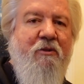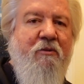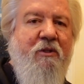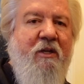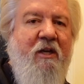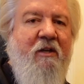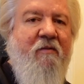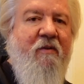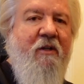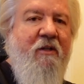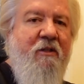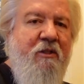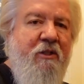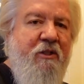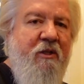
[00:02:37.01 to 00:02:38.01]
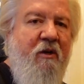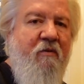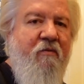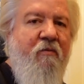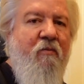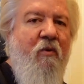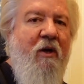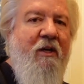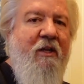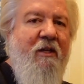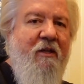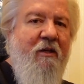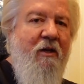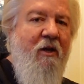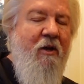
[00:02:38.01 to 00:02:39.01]
So it's kind of a
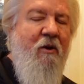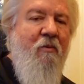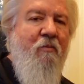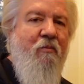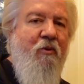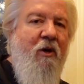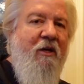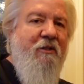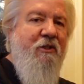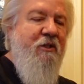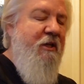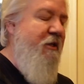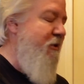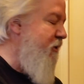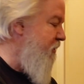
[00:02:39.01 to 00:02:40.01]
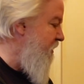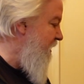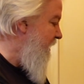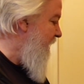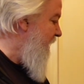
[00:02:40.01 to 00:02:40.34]
self-running process.